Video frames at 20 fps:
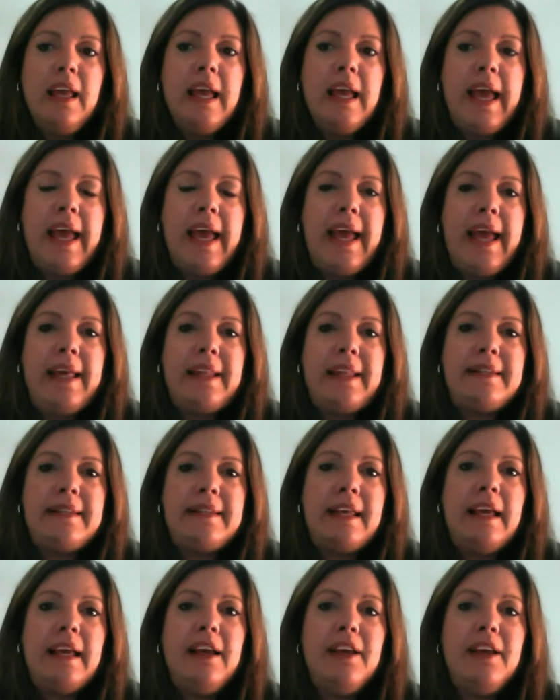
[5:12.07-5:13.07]
and
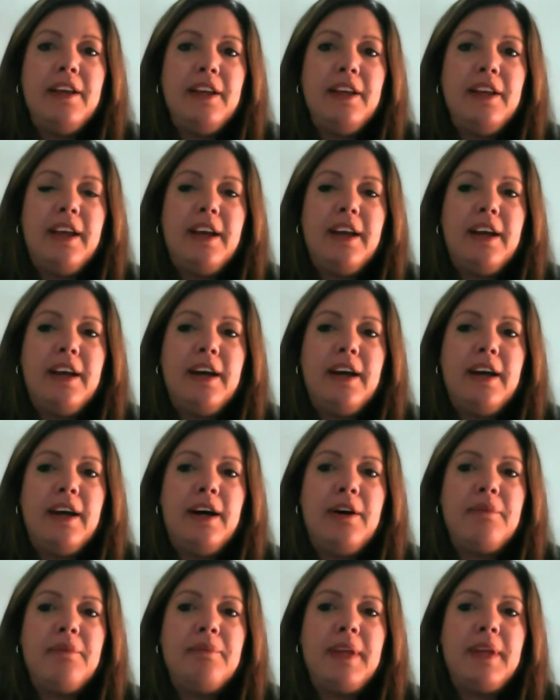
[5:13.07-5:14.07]

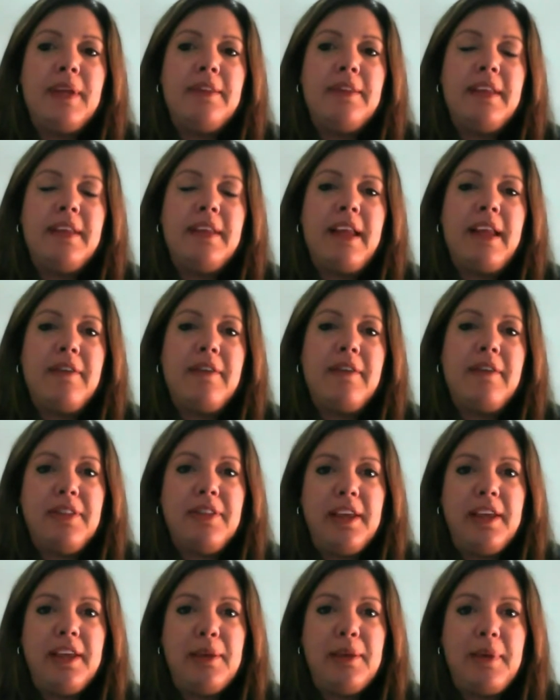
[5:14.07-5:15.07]
then have a
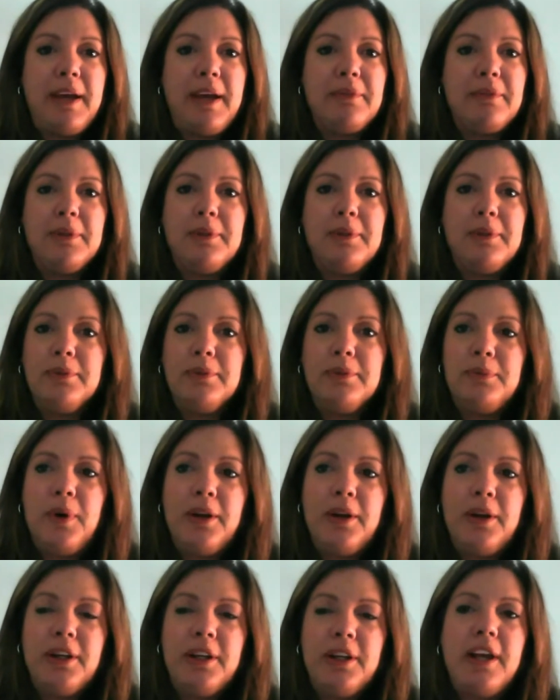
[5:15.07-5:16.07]
think about, well,
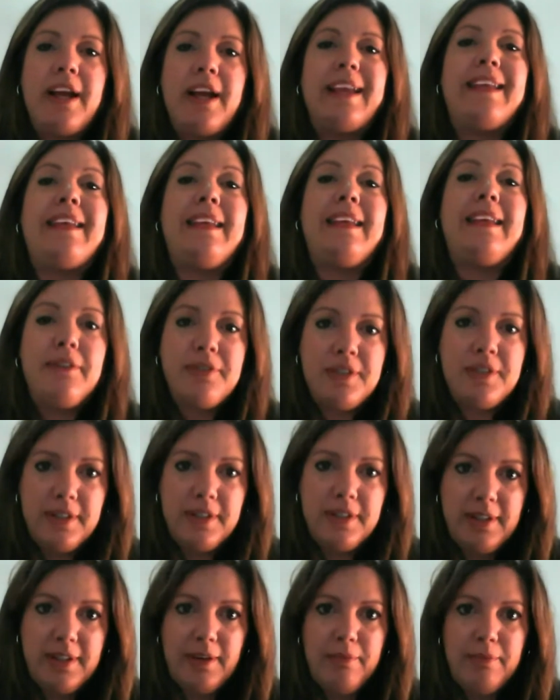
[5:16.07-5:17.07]
what can I gift
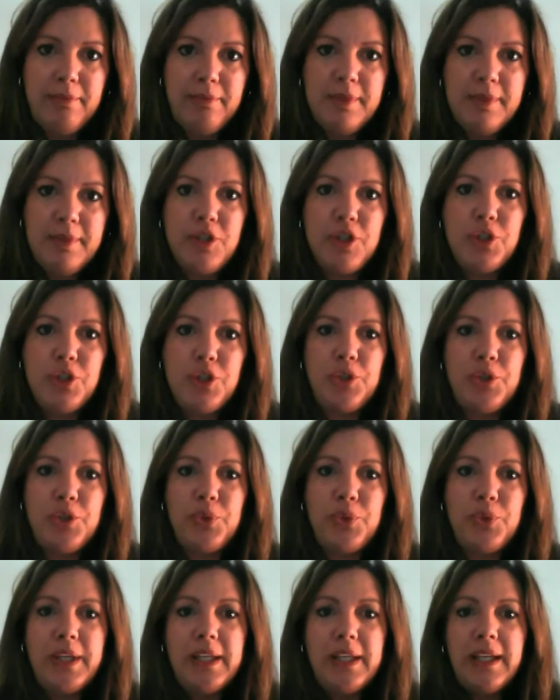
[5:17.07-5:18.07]
them to